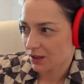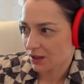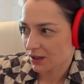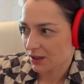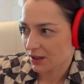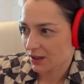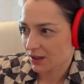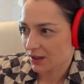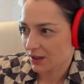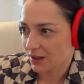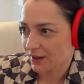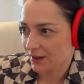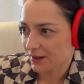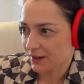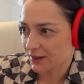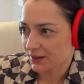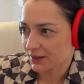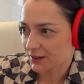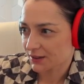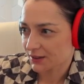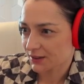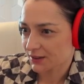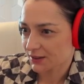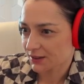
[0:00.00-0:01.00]

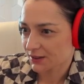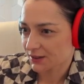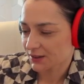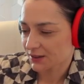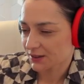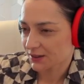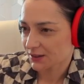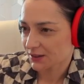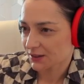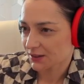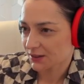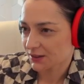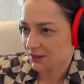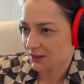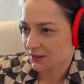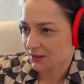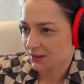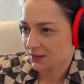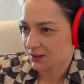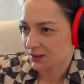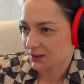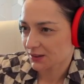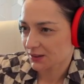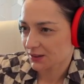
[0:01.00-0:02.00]
and
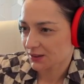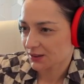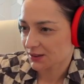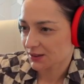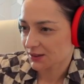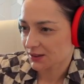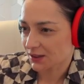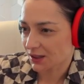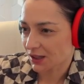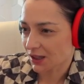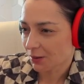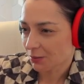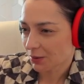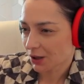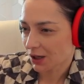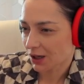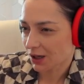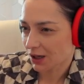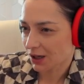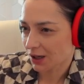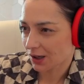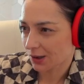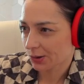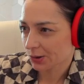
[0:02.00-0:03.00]

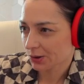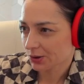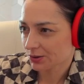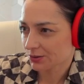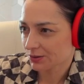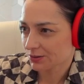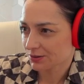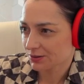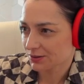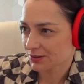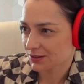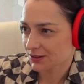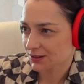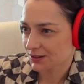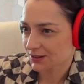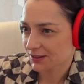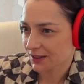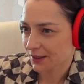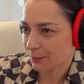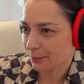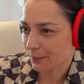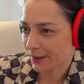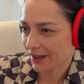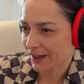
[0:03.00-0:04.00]
somehow
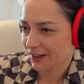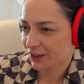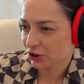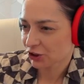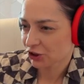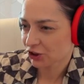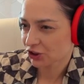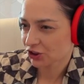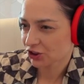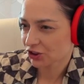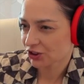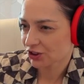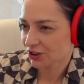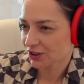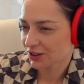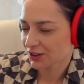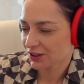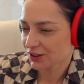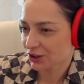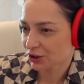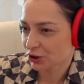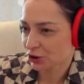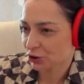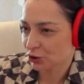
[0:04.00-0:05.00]
they managed
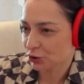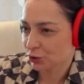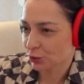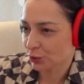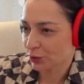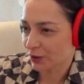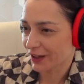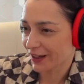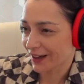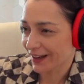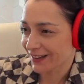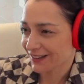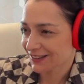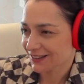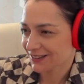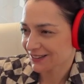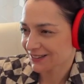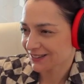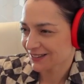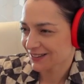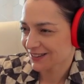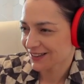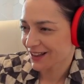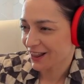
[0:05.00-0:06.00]
to get
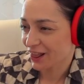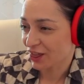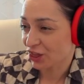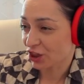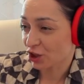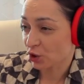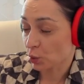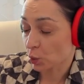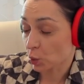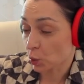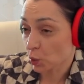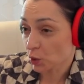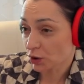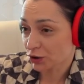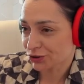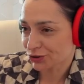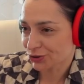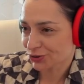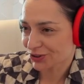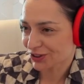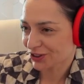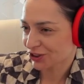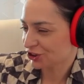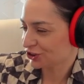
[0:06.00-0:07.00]
the rook
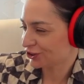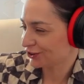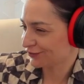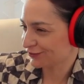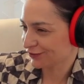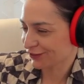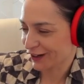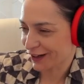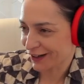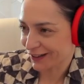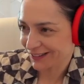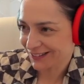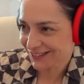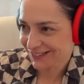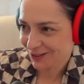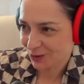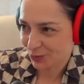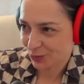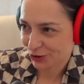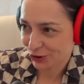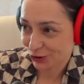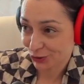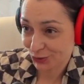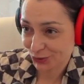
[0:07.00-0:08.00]
to the g file,
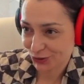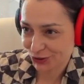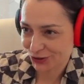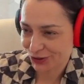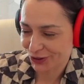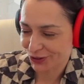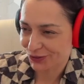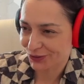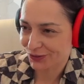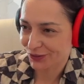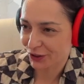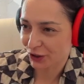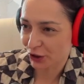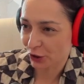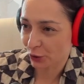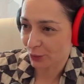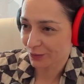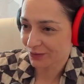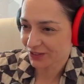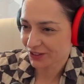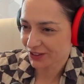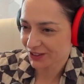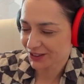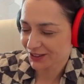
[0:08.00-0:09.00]
which was not very
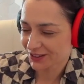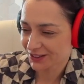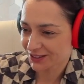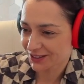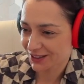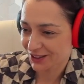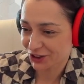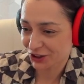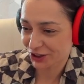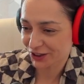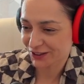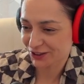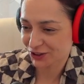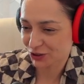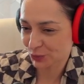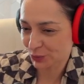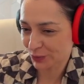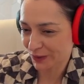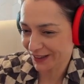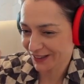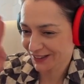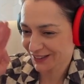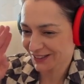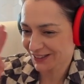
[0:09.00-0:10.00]
obvious. They just
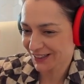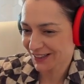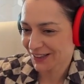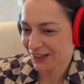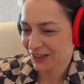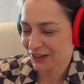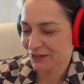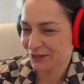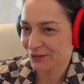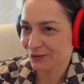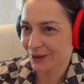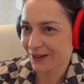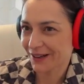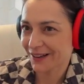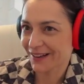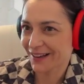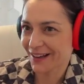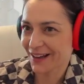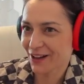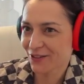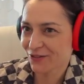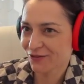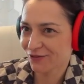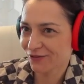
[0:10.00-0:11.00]
went via
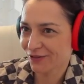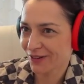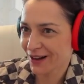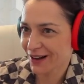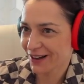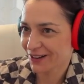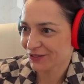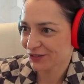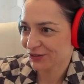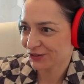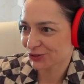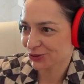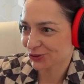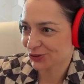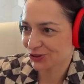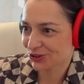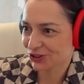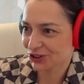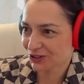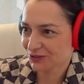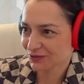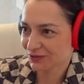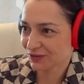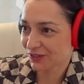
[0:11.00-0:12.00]
f5 to
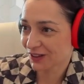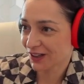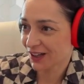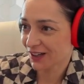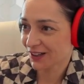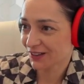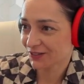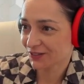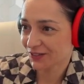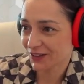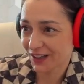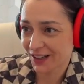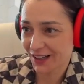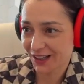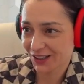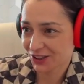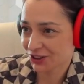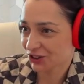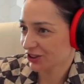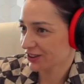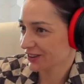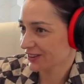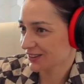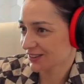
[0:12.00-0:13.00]
g5
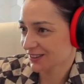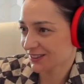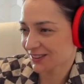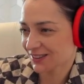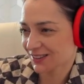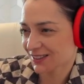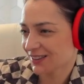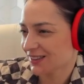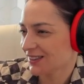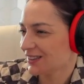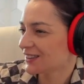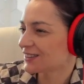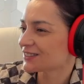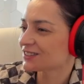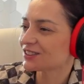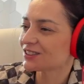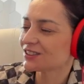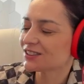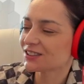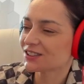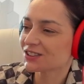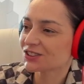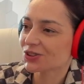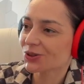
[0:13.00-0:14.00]
and just
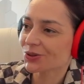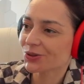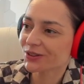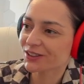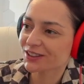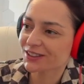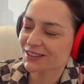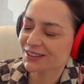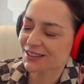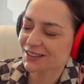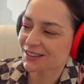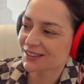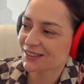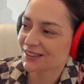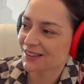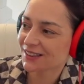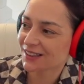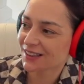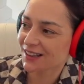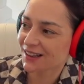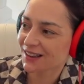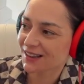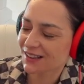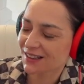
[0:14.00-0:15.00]
destroyed
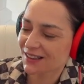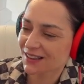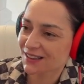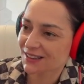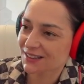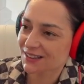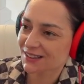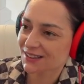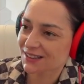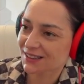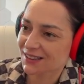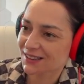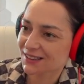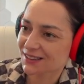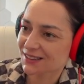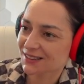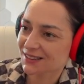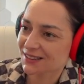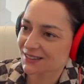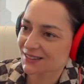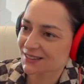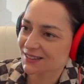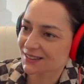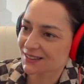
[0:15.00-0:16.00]
the king
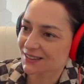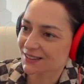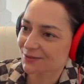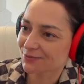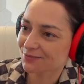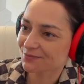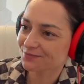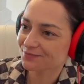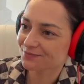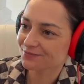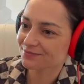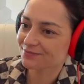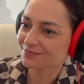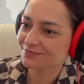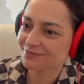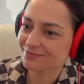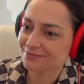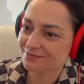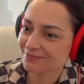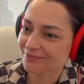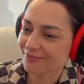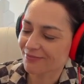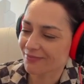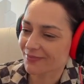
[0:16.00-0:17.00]
side. Yeah.
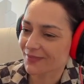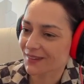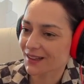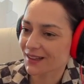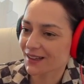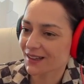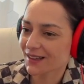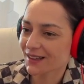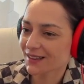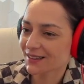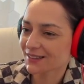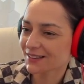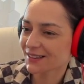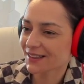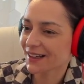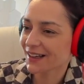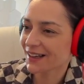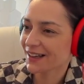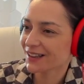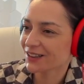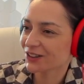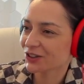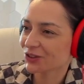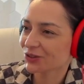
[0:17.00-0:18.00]
And
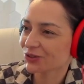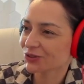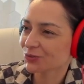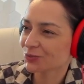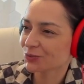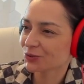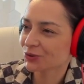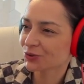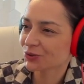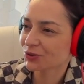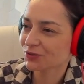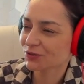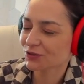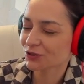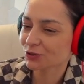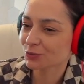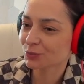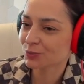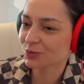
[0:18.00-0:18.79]
again, those beautiful